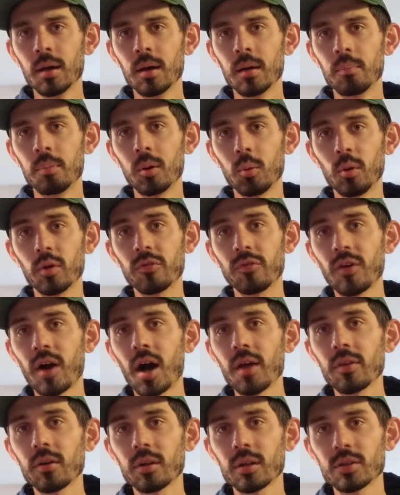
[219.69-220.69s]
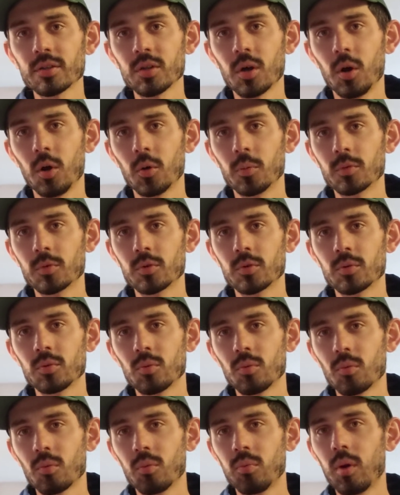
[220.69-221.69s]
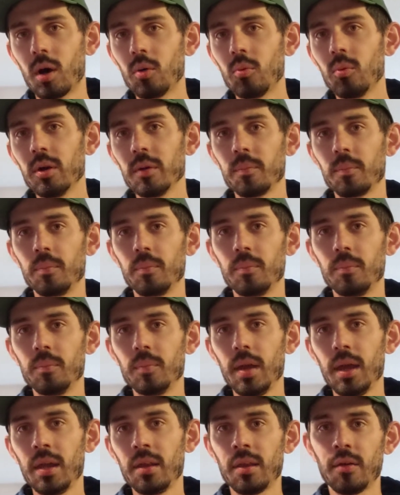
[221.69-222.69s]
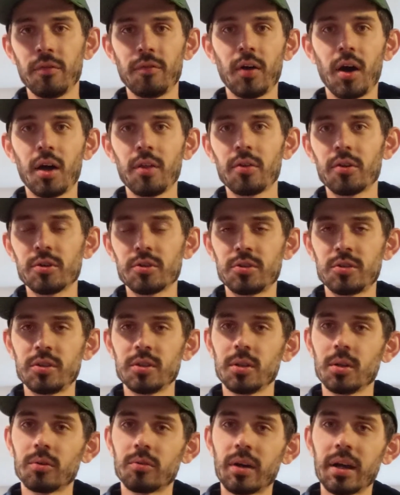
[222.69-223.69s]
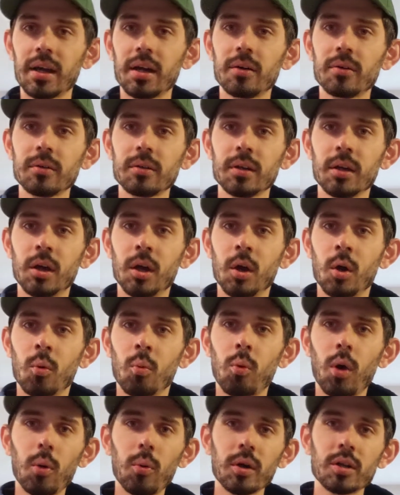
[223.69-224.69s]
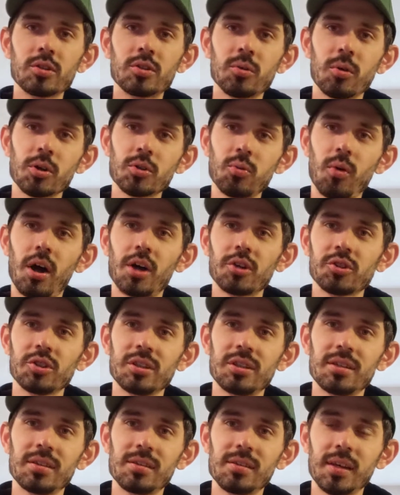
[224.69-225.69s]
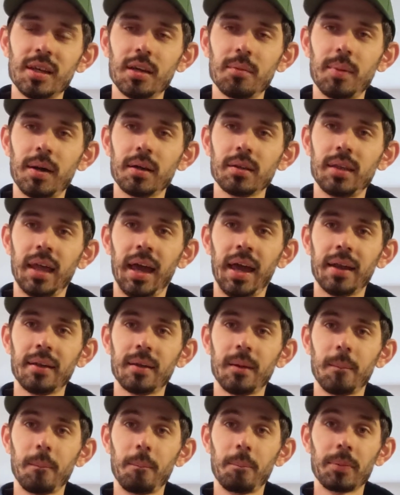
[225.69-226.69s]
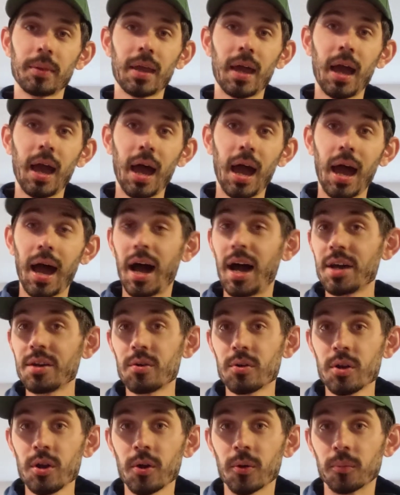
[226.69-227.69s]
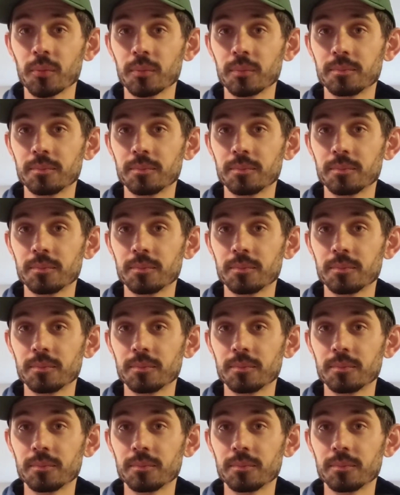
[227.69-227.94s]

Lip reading: But with fatherless homes, and the father is still around, what would George Washington say about that? I don't know.